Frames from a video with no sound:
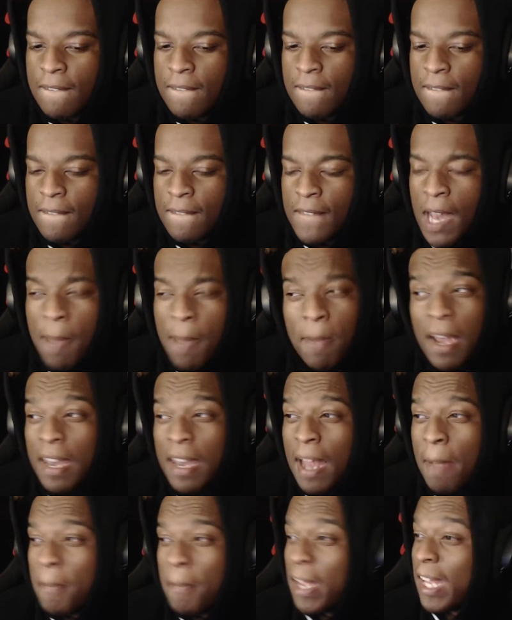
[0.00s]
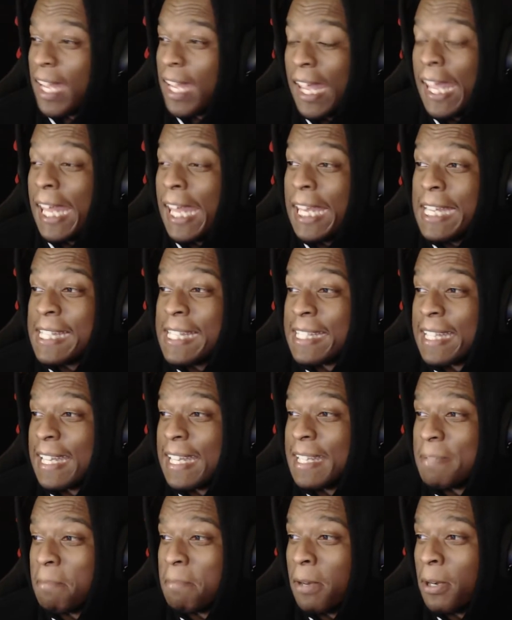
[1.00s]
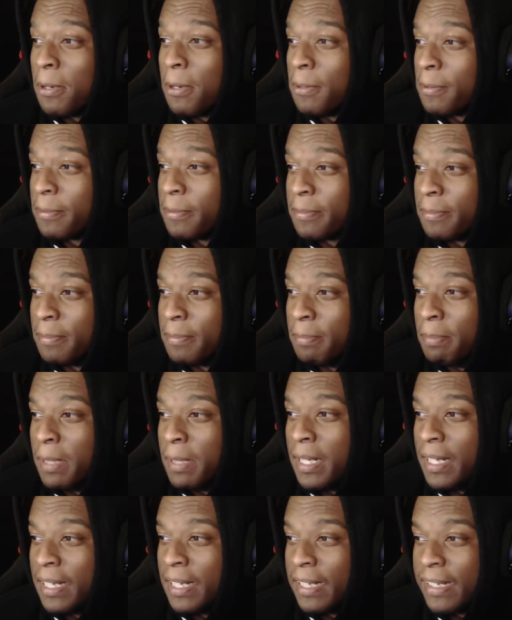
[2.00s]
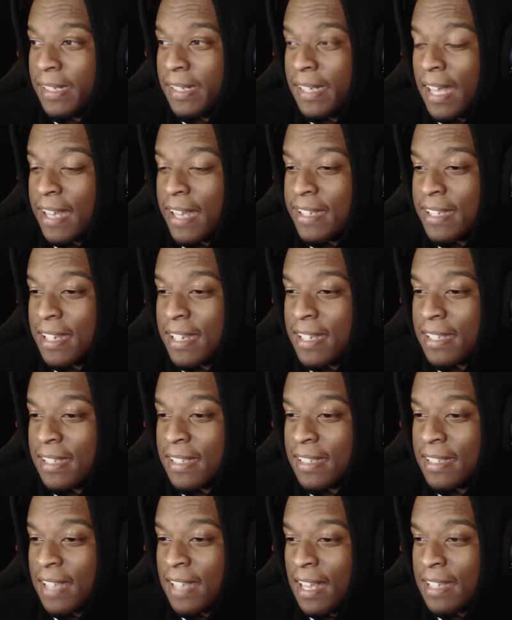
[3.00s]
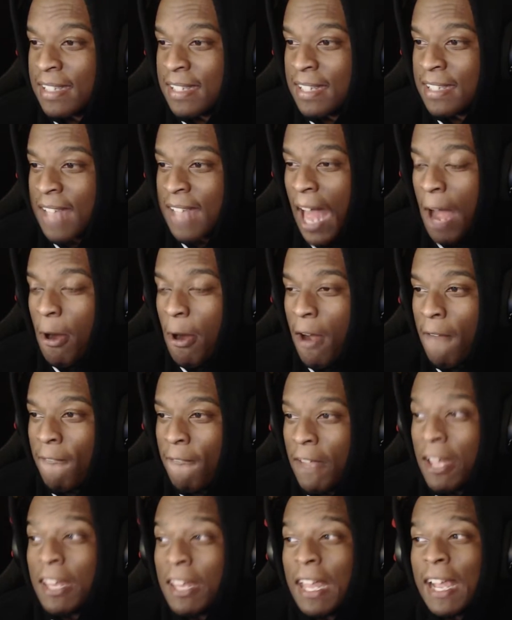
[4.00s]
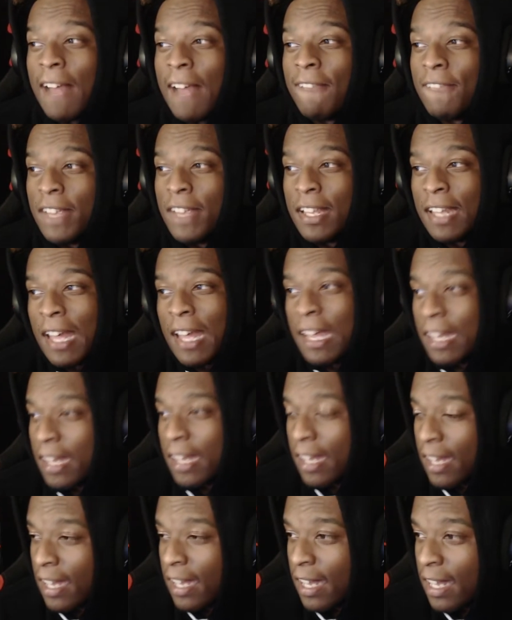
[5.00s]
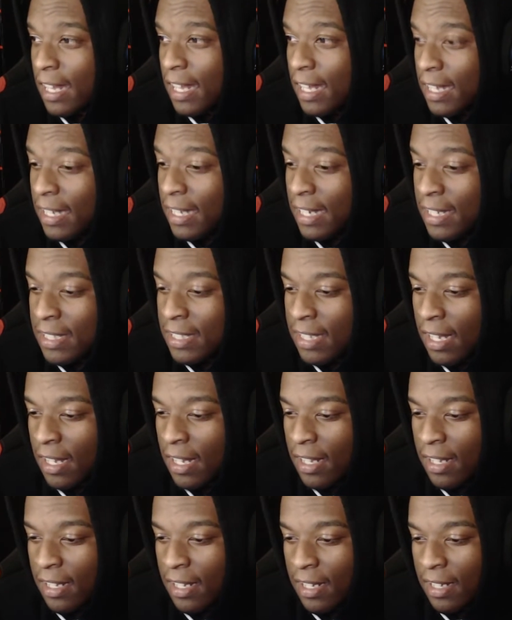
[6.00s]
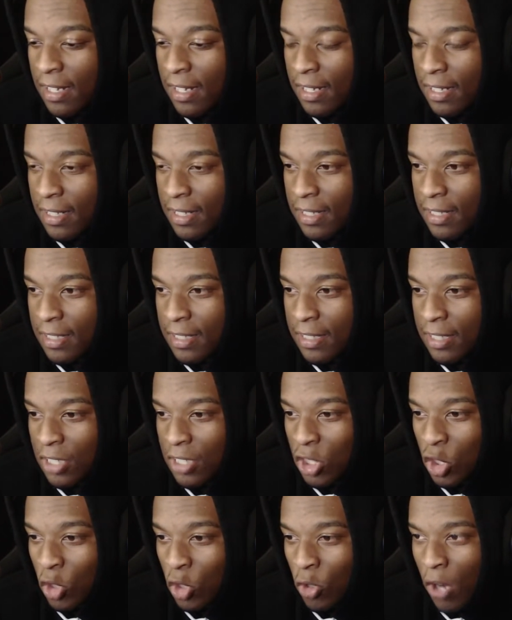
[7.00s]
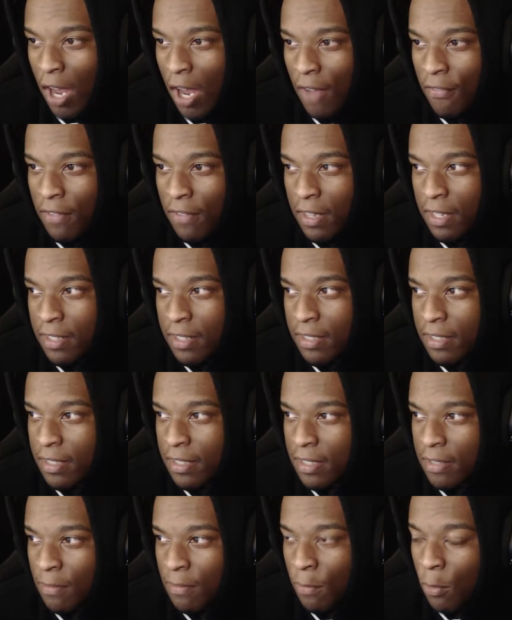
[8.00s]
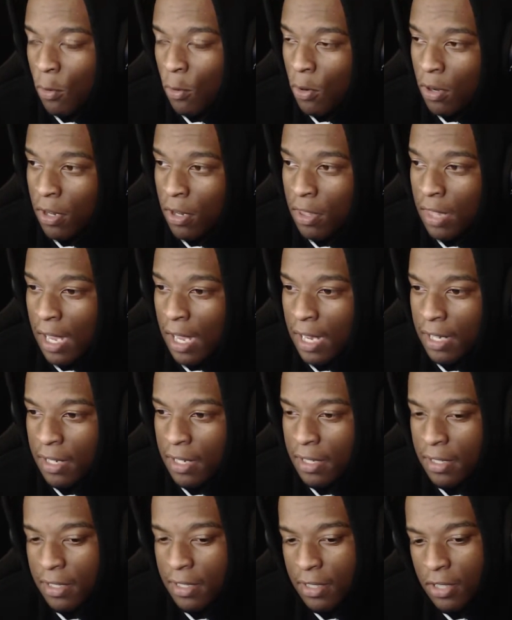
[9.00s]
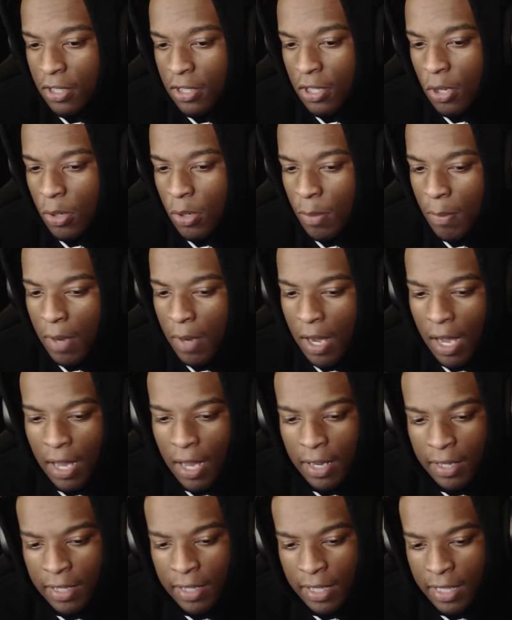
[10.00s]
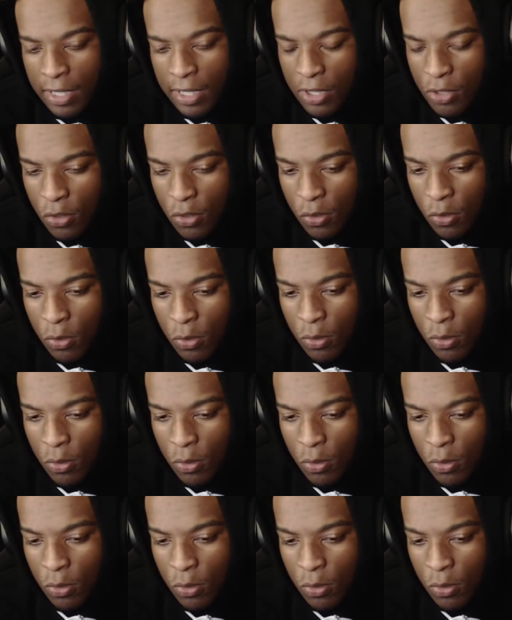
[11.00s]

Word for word: that might not make any sense, bro, but that's just that's just how I feel. Like I feel like these uh graphics for like, you know, the pod need to